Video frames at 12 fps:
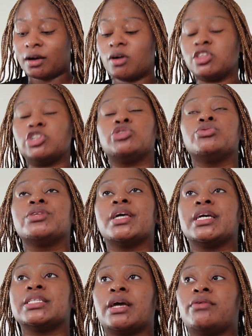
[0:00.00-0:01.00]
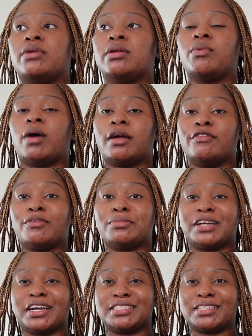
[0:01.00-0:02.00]
the two things I really wanted from
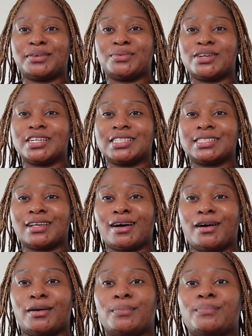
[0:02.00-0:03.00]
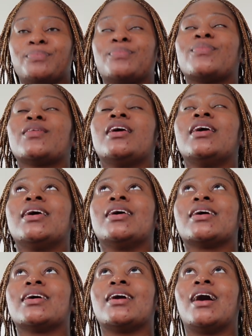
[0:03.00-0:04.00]
Dyson was
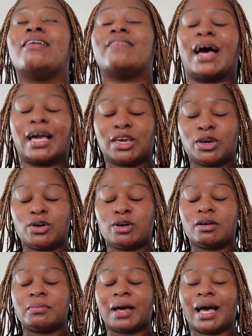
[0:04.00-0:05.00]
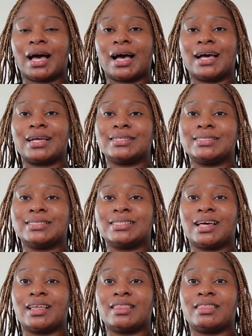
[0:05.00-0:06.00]
a vacuum and
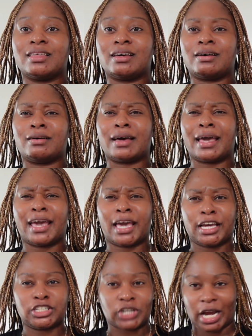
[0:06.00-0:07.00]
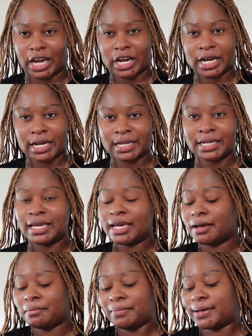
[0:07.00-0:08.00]
the hair dryer,
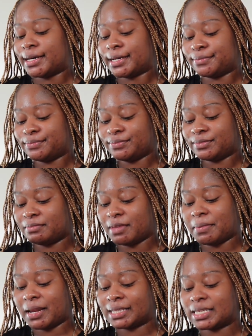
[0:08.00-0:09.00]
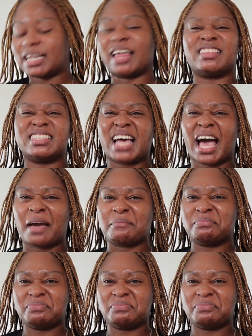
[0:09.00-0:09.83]
but maybe that's another time.